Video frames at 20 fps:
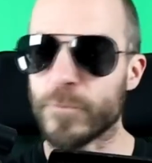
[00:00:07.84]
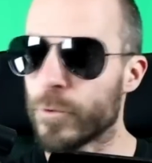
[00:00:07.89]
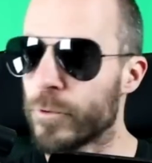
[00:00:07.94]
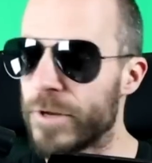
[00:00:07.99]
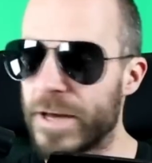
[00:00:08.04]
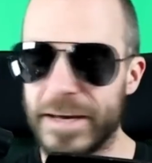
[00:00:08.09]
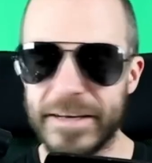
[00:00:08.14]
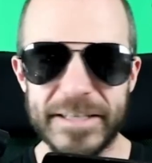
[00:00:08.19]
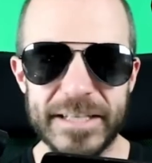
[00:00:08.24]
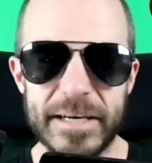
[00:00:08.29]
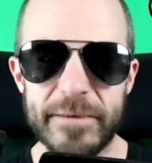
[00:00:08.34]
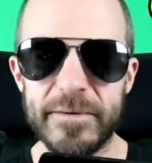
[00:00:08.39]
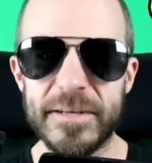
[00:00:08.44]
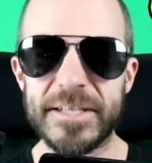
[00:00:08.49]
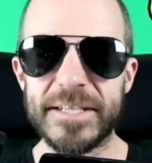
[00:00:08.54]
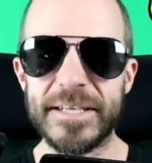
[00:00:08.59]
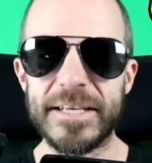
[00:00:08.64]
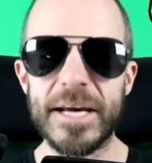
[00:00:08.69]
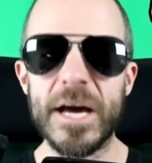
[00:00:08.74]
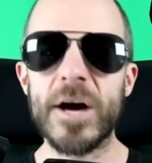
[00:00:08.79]

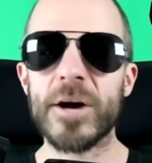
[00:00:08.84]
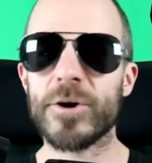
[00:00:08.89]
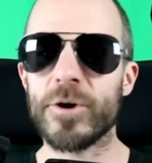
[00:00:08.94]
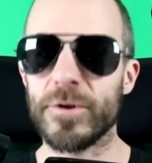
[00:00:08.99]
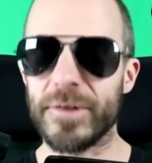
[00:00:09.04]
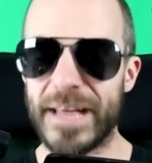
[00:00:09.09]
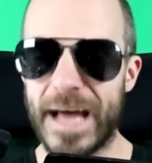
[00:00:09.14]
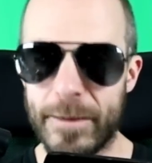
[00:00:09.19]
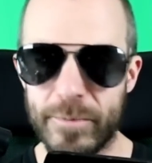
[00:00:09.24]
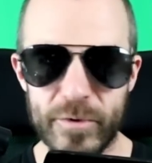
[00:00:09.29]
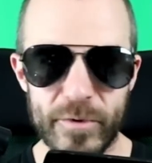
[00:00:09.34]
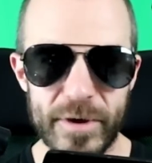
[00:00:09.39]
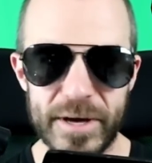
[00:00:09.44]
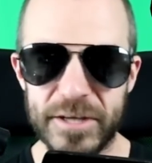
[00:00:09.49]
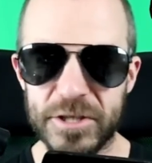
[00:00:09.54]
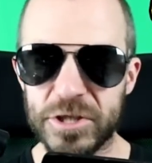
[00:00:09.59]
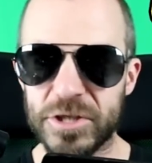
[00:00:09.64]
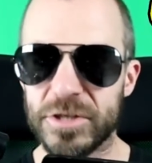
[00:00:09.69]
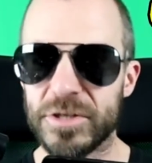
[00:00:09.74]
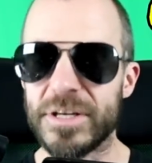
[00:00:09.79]
creativity,
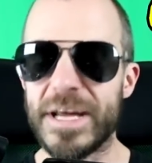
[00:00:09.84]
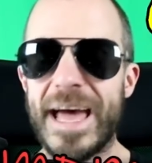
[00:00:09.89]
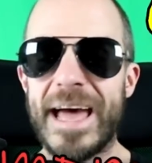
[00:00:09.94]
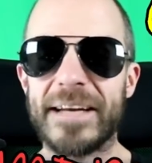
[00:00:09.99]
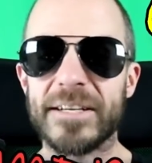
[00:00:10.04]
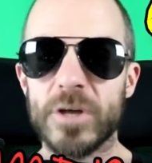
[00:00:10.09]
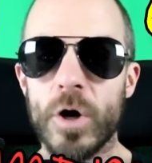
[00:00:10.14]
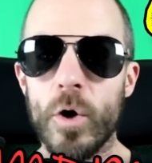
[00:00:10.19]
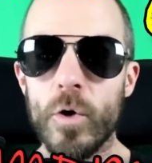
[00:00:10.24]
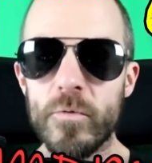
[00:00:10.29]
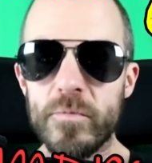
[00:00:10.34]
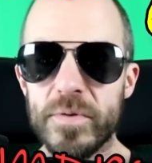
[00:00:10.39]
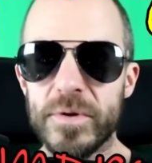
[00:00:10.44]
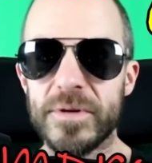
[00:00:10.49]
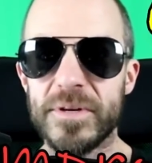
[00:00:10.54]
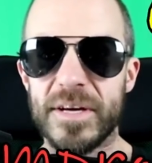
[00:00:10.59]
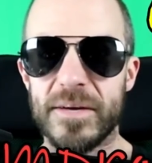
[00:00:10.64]
collaboration, and open